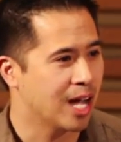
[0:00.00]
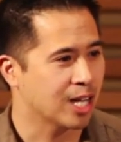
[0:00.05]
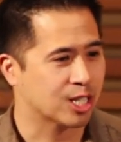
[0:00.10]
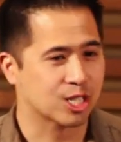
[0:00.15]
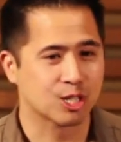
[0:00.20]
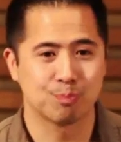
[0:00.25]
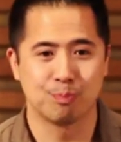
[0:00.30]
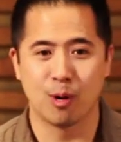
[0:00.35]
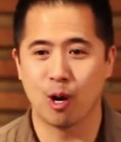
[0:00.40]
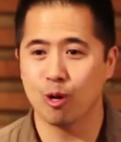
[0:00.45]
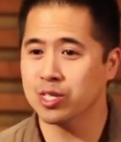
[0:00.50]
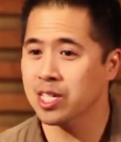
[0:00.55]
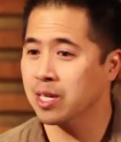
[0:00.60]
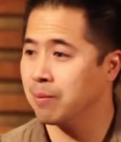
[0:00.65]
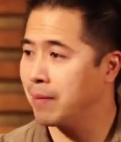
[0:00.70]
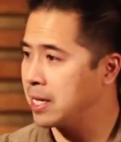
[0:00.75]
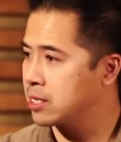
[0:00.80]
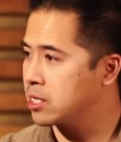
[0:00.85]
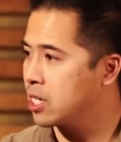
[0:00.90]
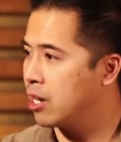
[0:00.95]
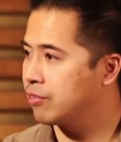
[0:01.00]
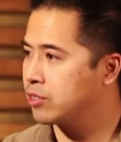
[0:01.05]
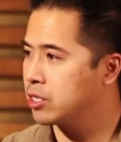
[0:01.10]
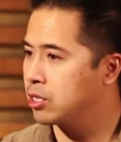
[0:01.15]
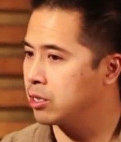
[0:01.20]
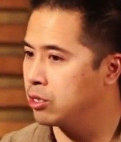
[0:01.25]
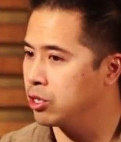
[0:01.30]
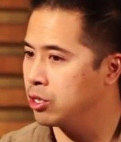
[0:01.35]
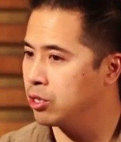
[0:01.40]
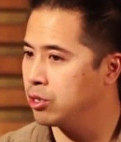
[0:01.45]
exposing myself
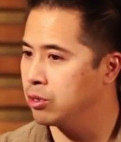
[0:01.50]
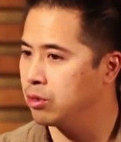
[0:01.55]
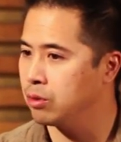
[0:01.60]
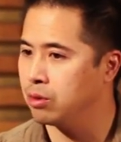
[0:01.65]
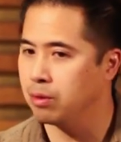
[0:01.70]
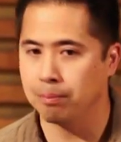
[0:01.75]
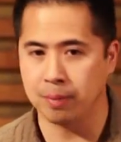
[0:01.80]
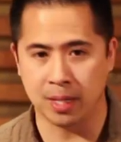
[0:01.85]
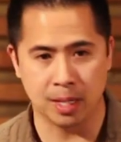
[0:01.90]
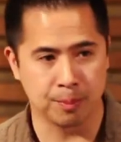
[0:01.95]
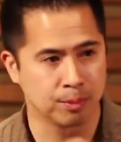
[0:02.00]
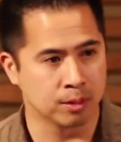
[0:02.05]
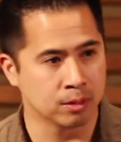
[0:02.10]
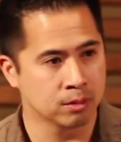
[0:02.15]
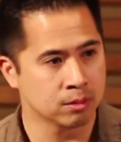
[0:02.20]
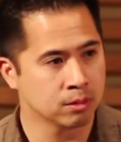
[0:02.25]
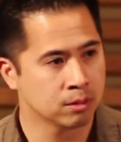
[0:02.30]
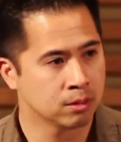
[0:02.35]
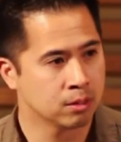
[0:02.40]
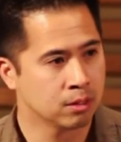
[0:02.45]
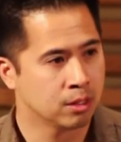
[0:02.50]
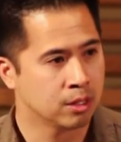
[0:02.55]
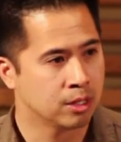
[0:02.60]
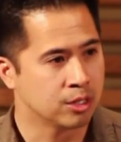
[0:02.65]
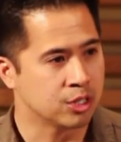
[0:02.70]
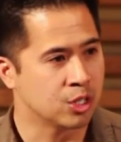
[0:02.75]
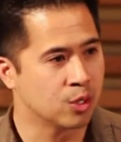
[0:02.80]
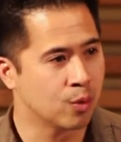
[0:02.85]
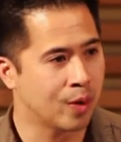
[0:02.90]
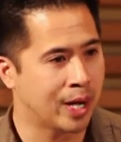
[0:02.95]
to new people,
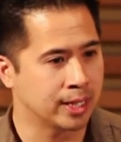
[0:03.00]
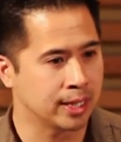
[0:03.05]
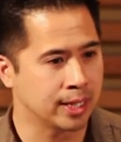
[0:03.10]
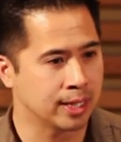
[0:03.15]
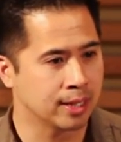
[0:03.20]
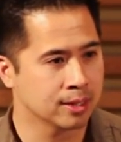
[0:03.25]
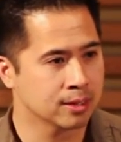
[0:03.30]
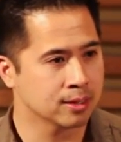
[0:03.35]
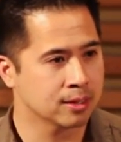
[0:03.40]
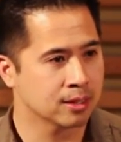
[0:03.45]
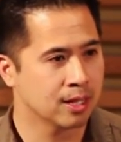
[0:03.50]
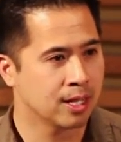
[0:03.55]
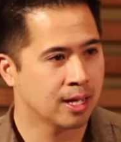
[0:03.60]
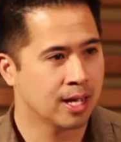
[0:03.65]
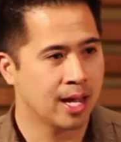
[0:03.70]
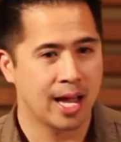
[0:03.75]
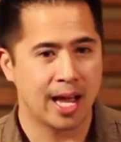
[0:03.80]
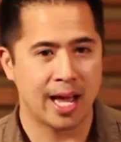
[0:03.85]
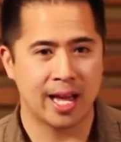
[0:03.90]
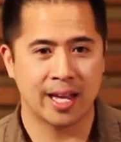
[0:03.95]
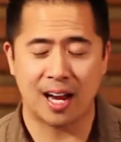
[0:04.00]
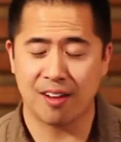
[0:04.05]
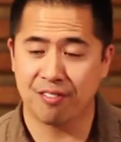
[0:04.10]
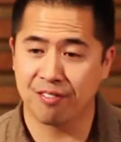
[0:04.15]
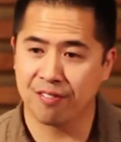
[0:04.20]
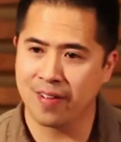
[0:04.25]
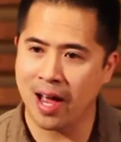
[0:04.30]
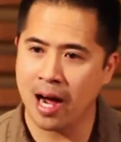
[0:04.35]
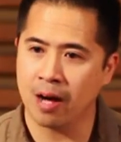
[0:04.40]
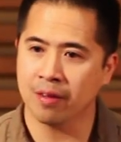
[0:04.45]
new ideas, and I
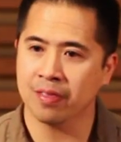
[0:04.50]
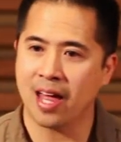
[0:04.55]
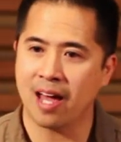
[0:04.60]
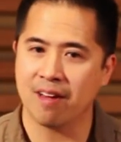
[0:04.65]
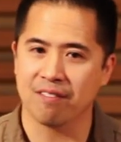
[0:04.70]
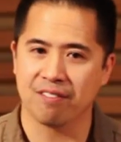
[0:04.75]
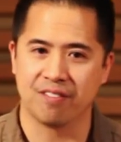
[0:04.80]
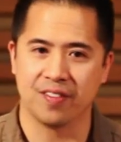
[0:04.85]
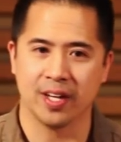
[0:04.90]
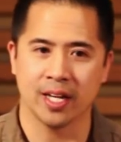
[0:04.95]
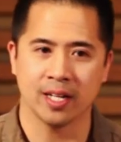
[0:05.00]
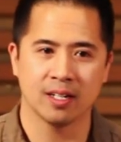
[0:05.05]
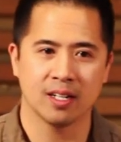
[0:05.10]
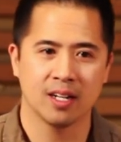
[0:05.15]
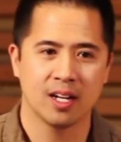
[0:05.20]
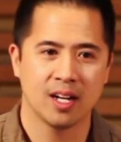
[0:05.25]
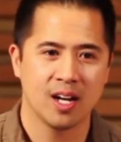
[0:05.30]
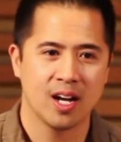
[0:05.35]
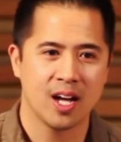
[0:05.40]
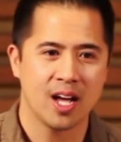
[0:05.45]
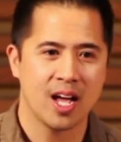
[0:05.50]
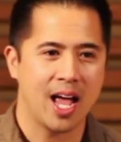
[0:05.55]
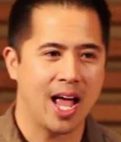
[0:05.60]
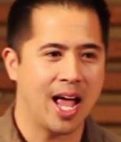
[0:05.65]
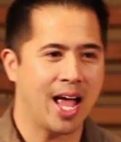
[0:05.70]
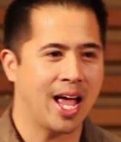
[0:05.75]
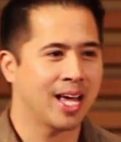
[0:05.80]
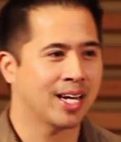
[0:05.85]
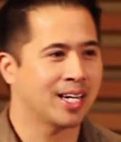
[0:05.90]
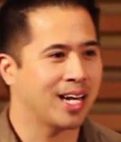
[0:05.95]
found that fit.
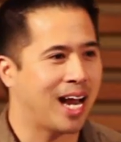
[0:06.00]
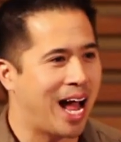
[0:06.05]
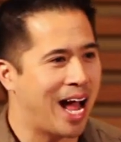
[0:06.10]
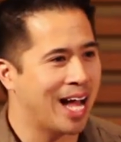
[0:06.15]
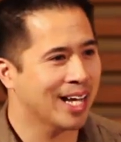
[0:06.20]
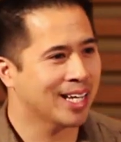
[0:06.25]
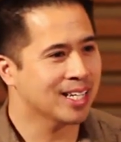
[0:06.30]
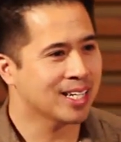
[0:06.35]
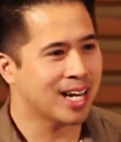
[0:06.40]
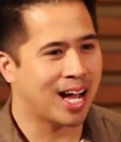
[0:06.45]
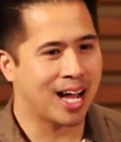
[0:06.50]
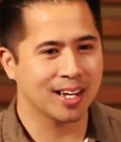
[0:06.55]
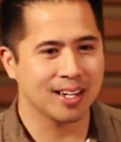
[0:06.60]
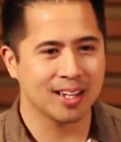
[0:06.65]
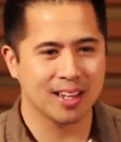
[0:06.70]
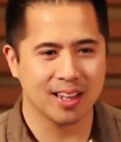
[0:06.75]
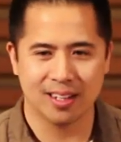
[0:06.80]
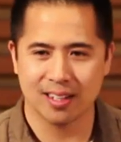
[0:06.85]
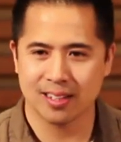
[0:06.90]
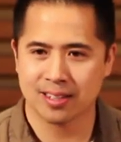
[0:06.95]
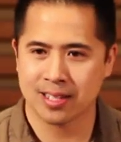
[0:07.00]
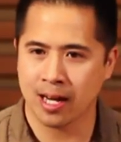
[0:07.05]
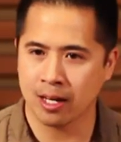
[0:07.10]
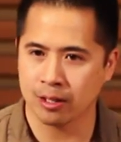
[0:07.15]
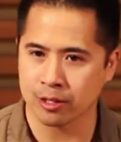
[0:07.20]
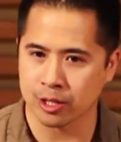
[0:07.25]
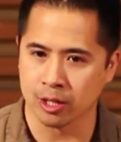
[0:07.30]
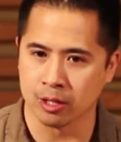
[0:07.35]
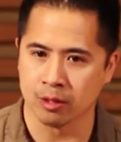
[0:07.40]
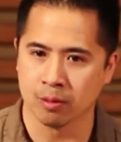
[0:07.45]
And I cannot
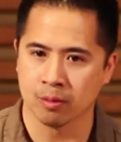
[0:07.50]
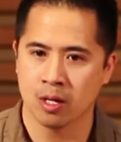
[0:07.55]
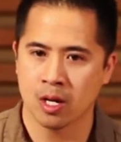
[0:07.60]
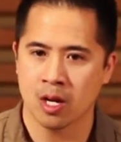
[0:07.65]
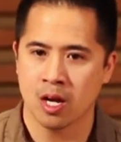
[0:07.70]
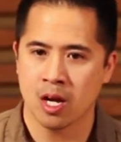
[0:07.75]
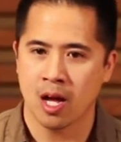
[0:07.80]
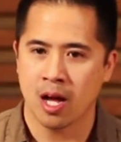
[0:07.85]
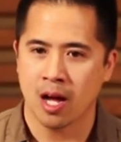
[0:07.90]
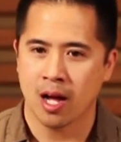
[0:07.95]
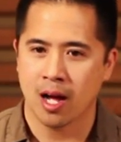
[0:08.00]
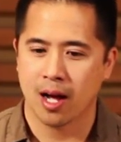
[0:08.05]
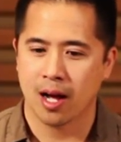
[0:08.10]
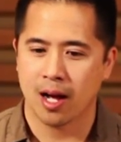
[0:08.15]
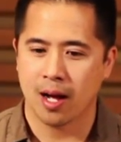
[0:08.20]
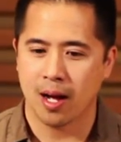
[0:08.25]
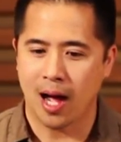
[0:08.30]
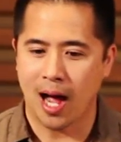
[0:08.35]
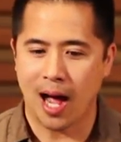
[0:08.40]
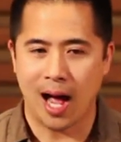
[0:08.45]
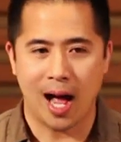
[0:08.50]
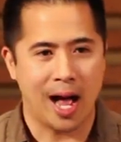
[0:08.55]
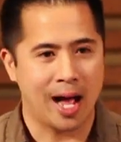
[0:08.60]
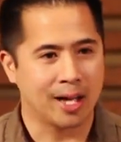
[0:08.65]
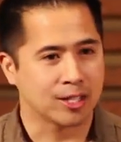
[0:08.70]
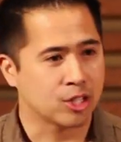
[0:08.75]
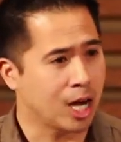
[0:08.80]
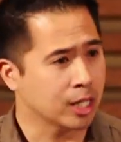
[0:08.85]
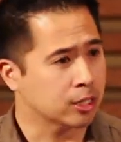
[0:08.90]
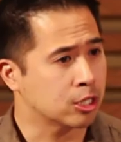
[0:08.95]
tell you,
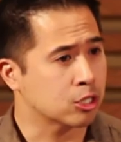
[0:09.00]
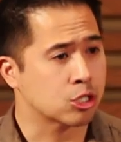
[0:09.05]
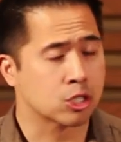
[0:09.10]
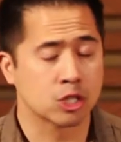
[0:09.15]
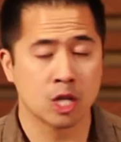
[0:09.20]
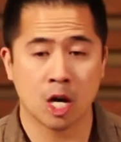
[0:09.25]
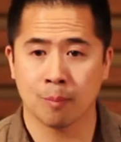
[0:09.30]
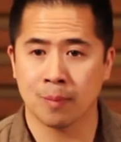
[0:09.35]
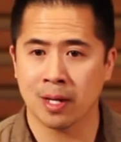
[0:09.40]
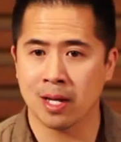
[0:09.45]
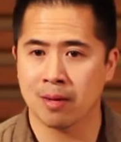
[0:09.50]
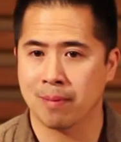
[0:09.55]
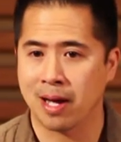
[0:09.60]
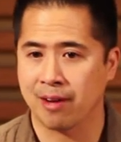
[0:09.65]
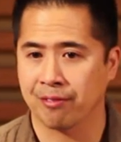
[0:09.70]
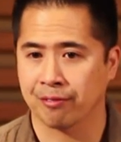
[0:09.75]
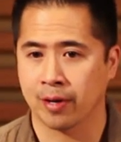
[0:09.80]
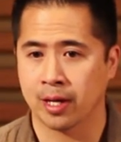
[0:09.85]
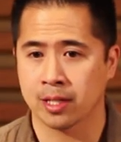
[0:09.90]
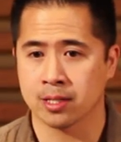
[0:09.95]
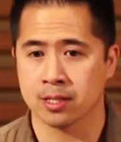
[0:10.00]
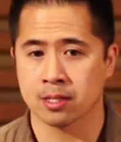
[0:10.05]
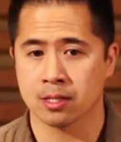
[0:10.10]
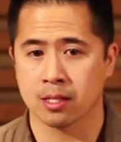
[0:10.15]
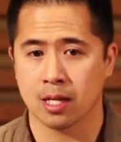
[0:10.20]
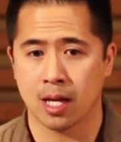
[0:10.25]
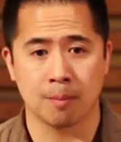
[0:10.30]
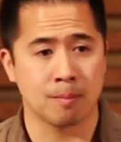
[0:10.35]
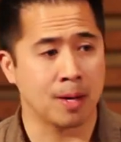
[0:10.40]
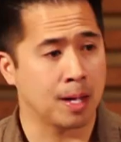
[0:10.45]
I talked to so many of my
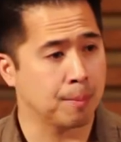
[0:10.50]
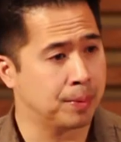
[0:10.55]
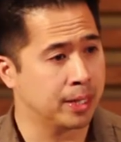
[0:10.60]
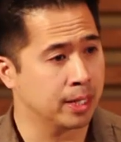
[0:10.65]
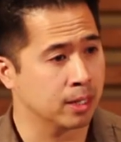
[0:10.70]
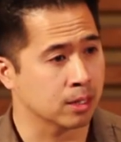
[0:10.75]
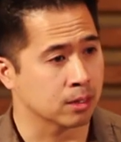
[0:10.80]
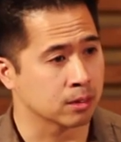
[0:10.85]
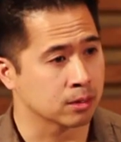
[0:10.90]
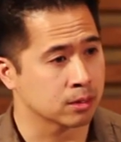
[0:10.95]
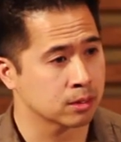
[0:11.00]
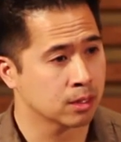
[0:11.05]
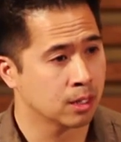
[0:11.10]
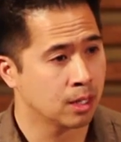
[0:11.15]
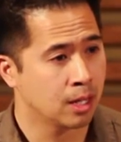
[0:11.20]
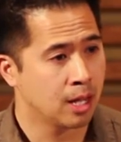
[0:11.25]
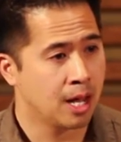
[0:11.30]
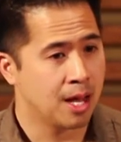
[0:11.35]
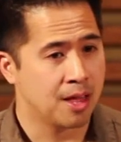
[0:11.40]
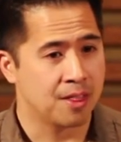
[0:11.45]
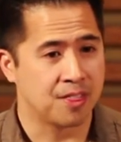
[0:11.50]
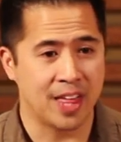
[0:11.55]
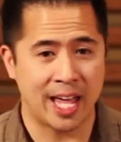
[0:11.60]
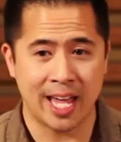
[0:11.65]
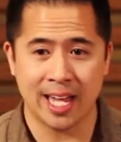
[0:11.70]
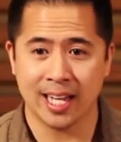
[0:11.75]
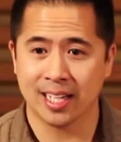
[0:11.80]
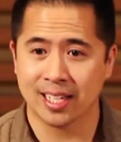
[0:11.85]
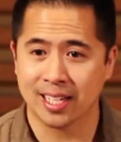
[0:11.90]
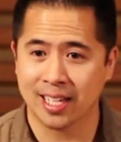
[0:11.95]
friends and my peers,
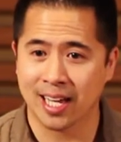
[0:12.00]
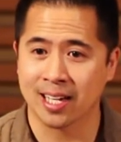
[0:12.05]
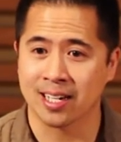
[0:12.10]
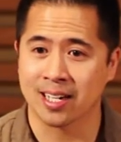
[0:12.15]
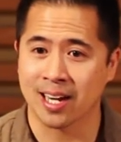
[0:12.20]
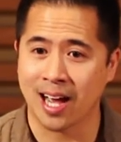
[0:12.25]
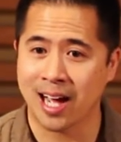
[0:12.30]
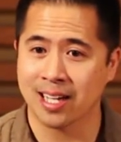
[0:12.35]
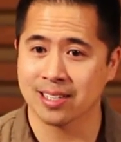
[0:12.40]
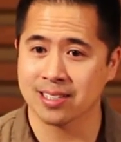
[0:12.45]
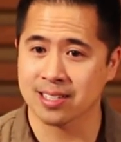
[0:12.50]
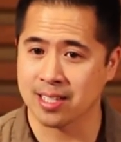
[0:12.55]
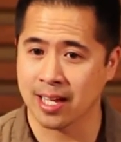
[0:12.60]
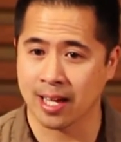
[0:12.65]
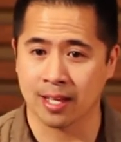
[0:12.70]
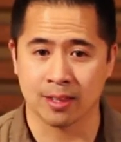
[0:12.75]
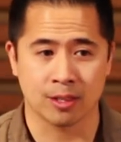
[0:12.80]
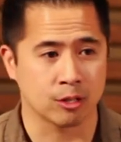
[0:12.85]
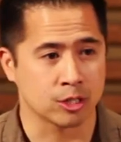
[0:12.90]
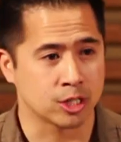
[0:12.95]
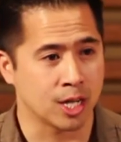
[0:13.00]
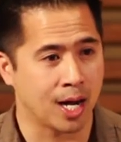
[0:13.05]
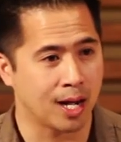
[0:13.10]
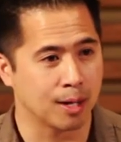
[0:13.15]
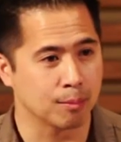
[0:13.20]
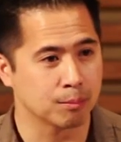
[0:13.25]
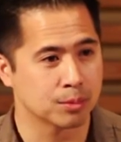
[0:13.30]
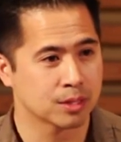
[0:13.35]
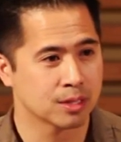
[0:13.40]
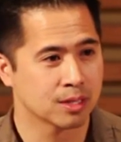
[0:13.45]
they cannot stand their
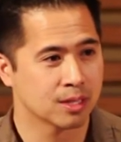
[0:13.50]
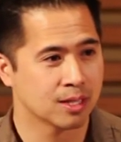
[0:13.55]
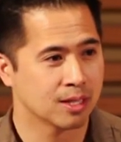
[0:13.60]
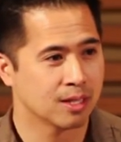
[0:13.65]
jobs